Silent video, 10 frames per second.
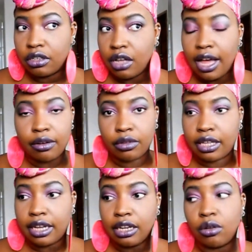I don't
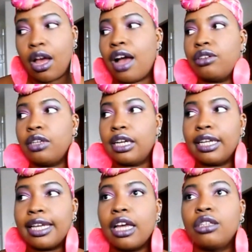get it. How are you going to
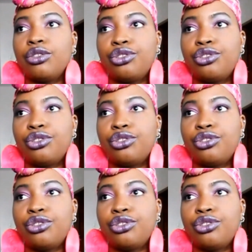get your